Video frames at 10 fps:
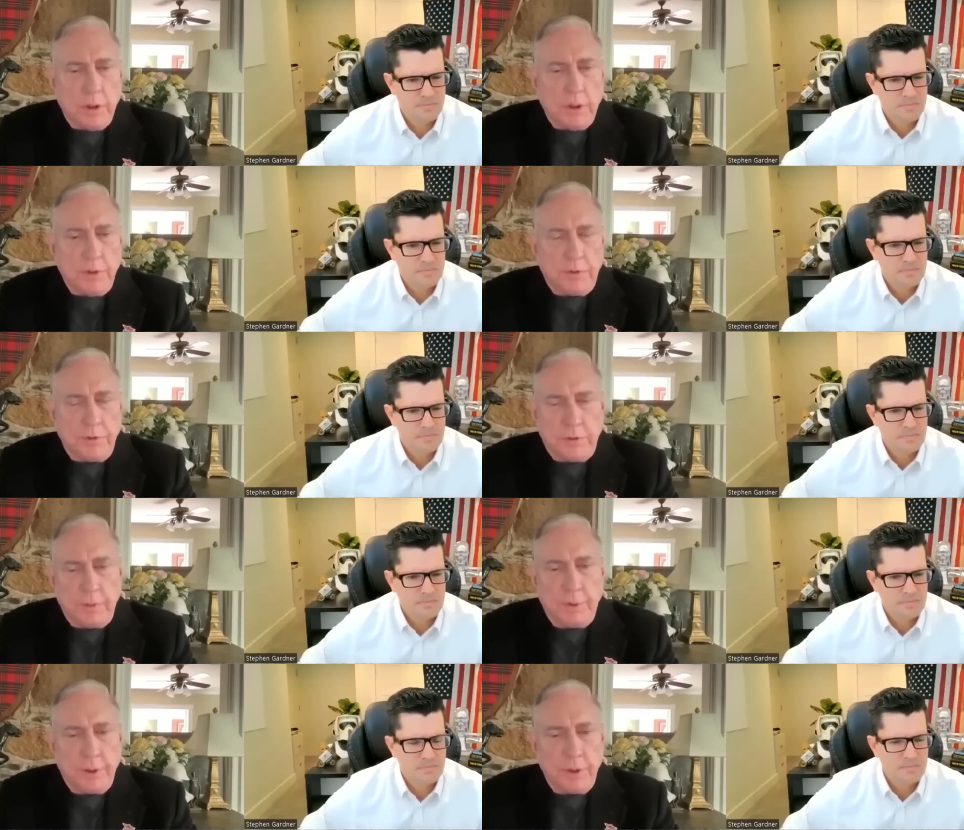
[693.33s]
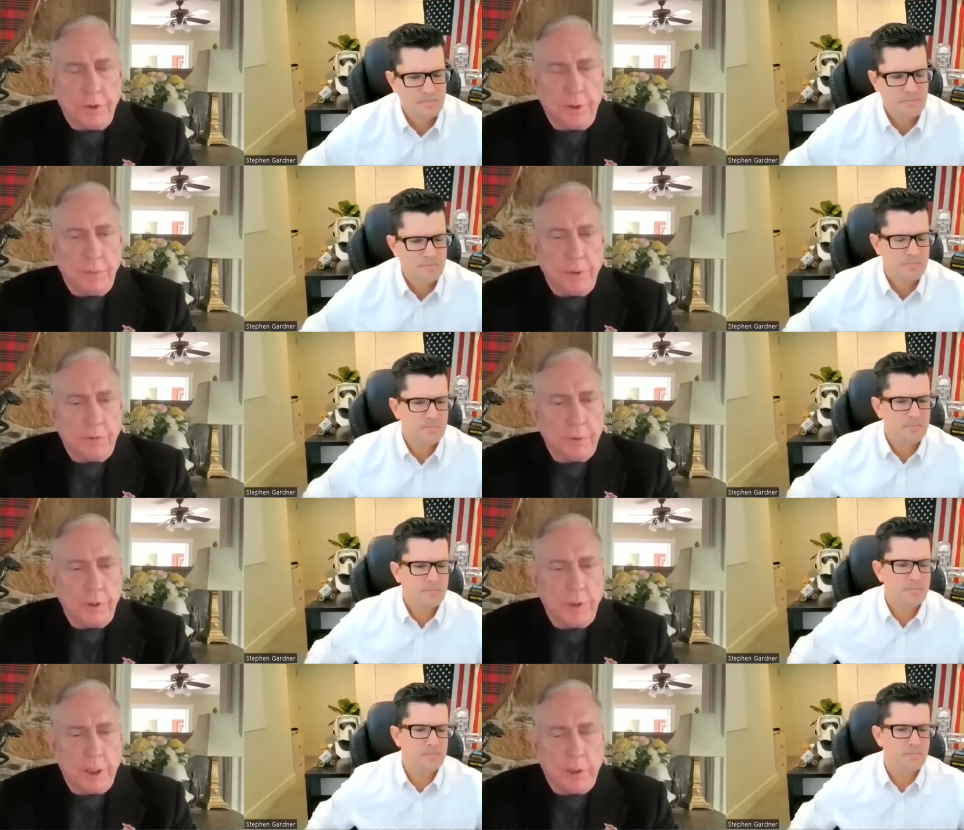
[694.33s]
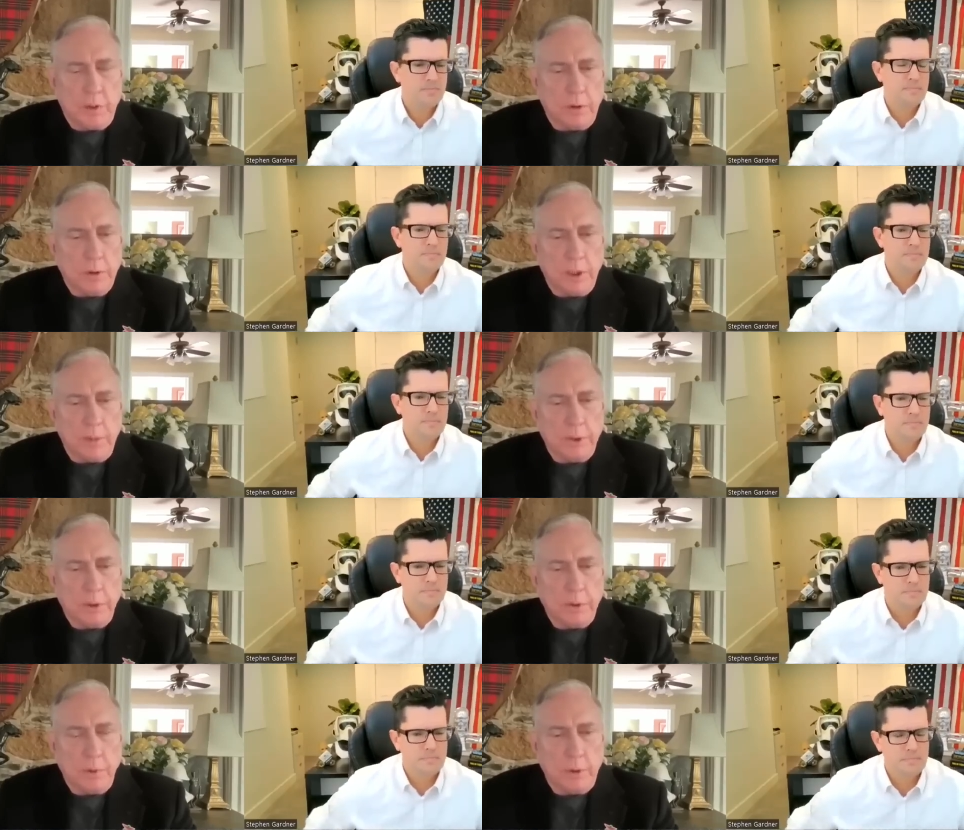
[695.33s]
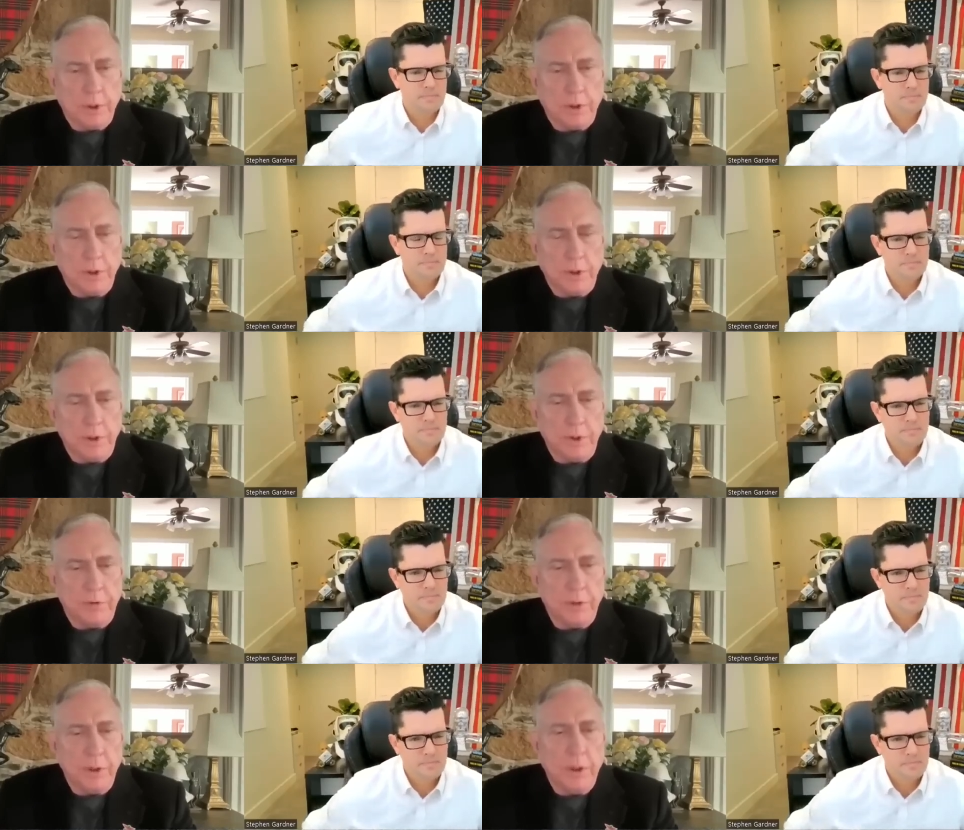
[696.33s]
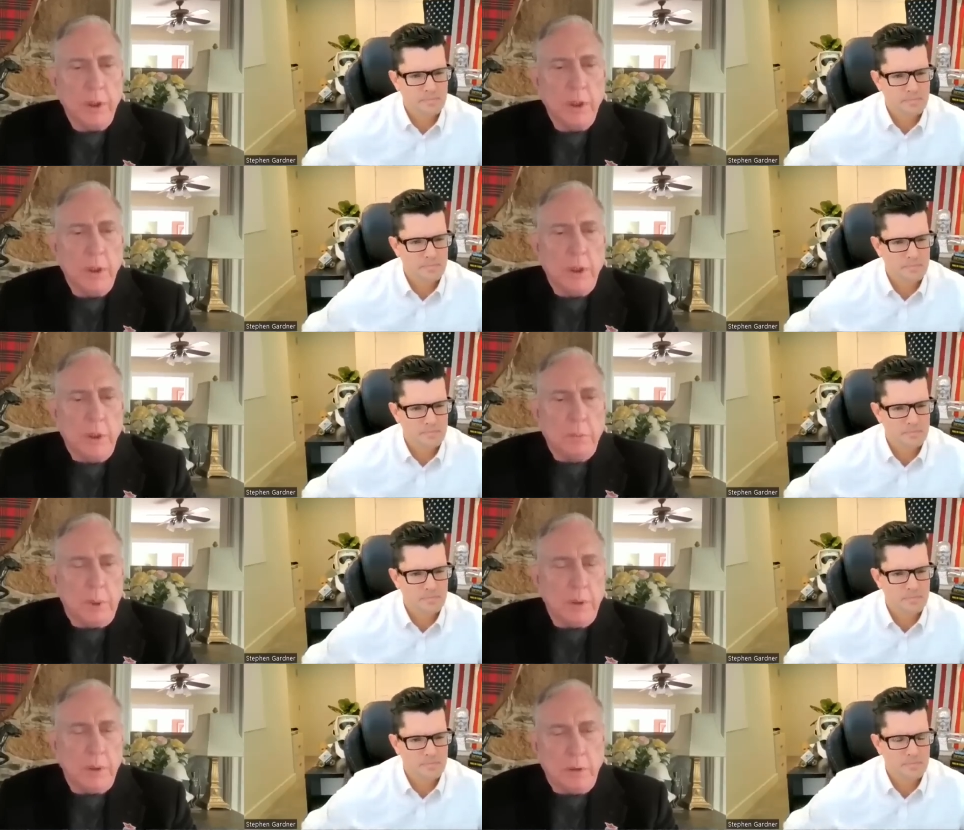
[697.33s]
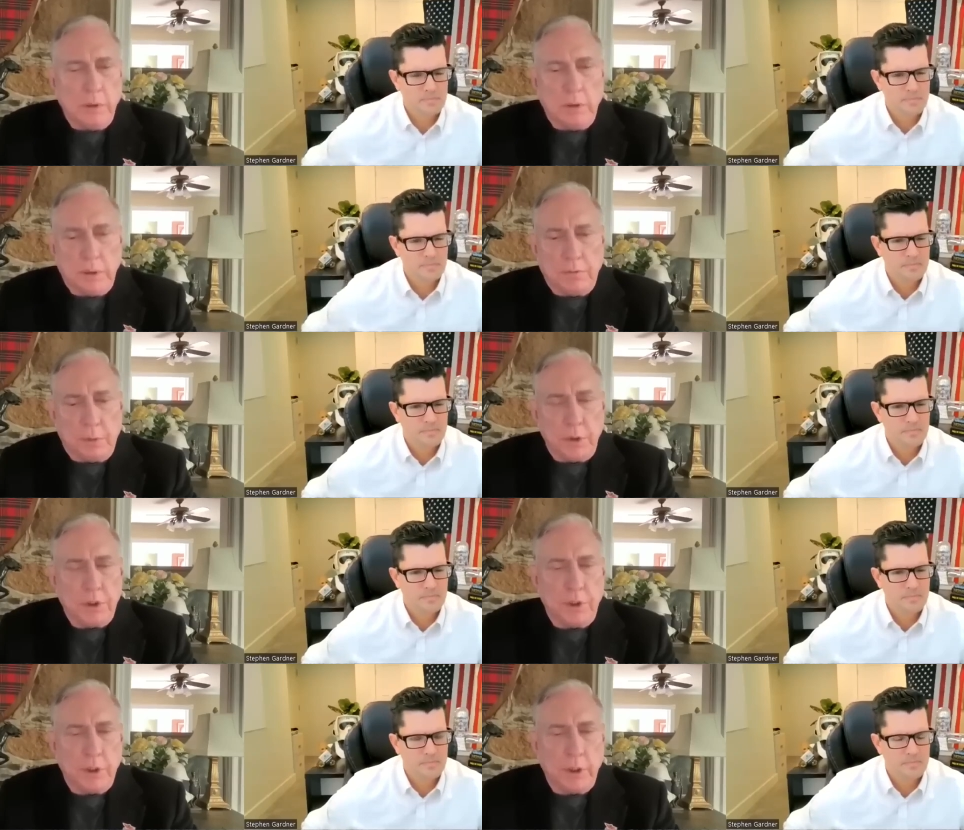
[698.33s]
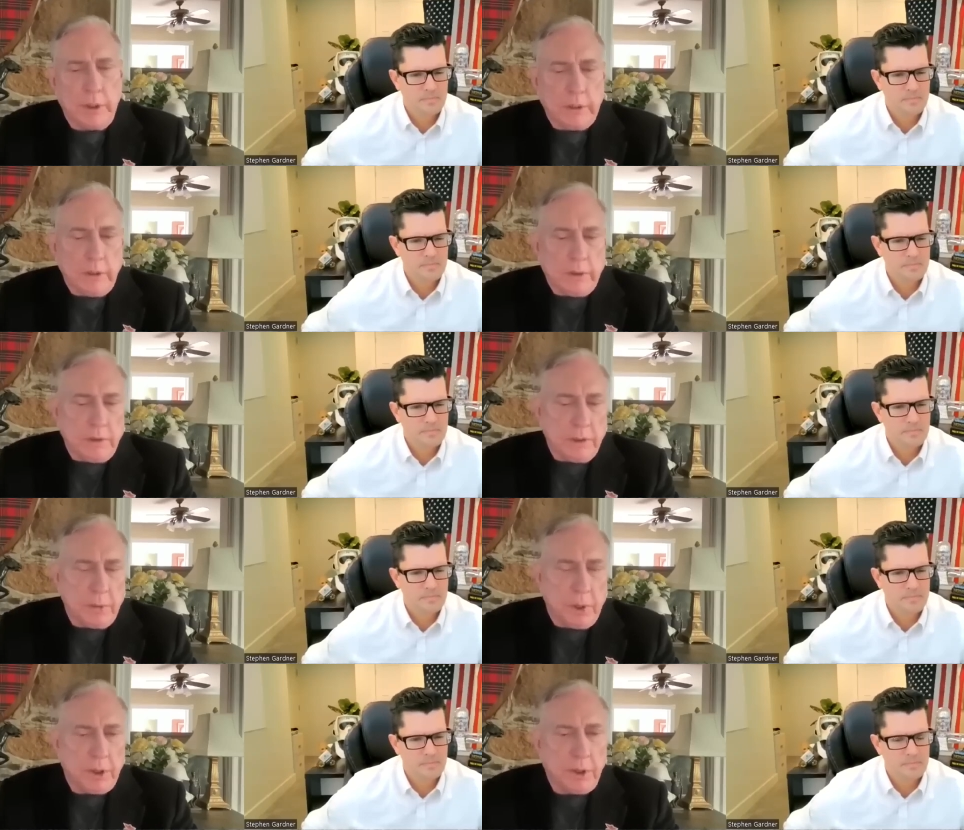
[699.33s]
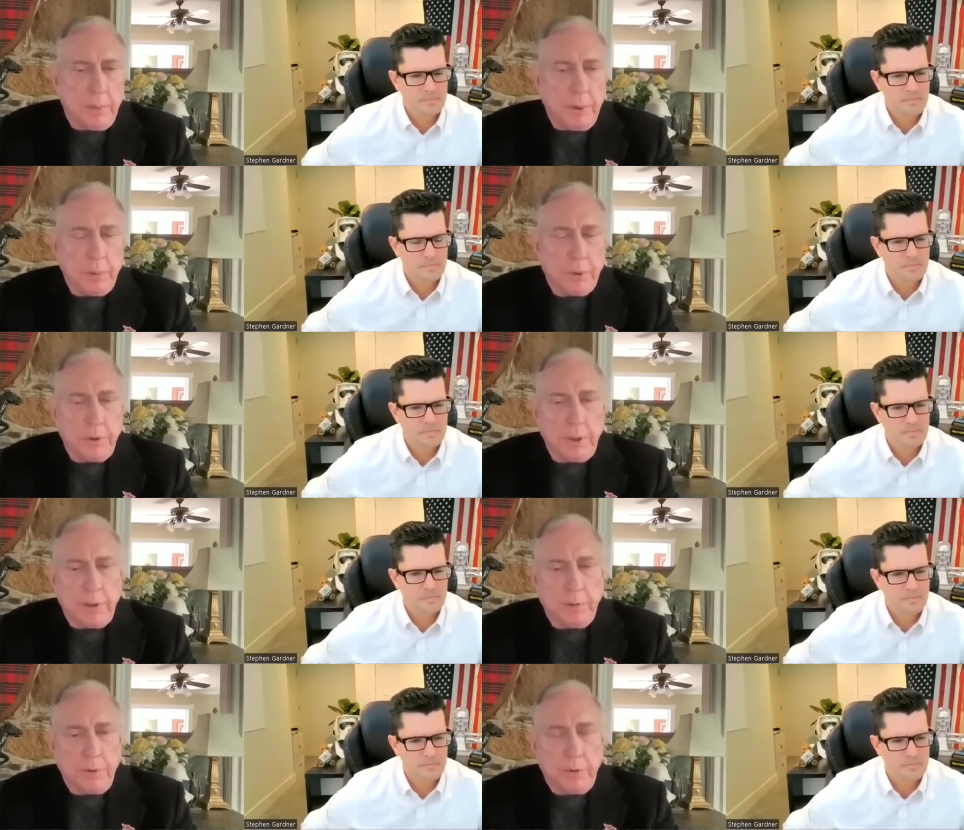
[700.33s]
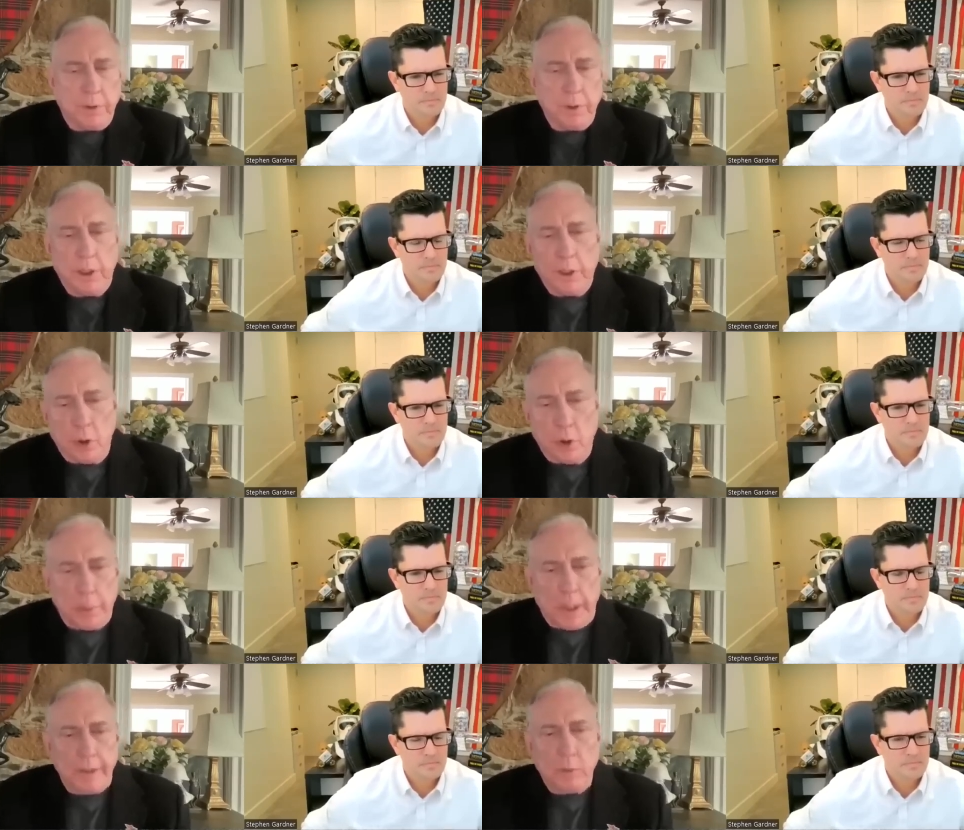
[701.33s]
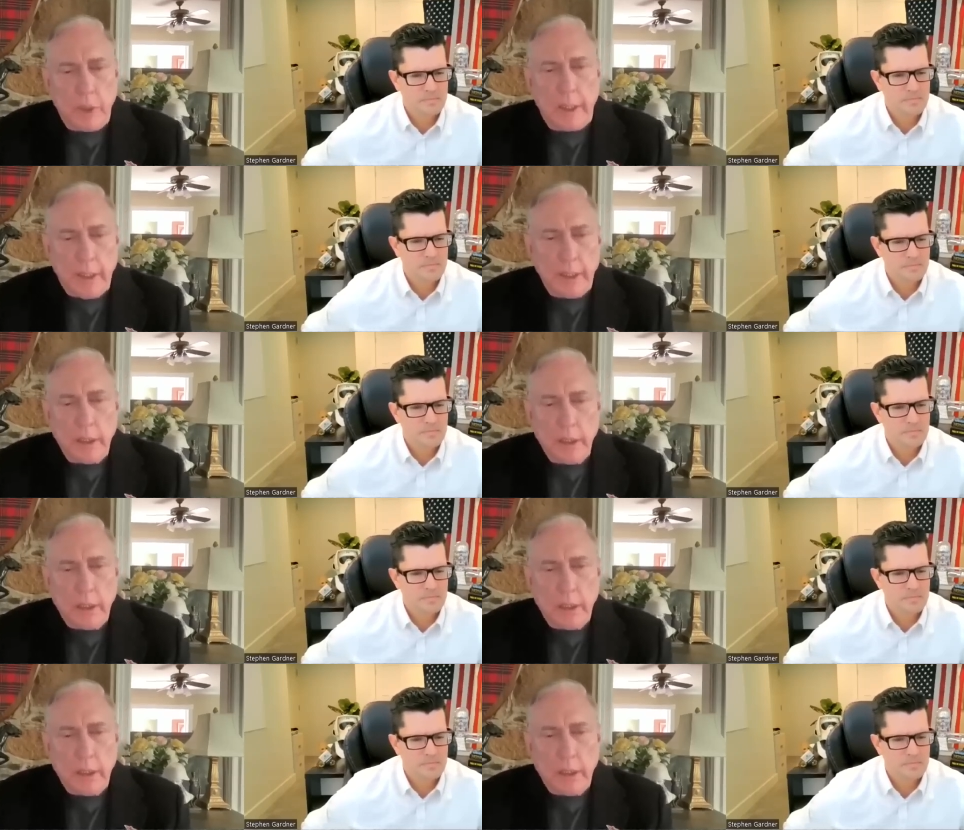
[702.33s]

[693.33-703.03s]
Speaker 1: This is something that should have been sorted out a long time ago in Washington, D.C. But unfortunately, the American people are an afterthought. And oh, by the way,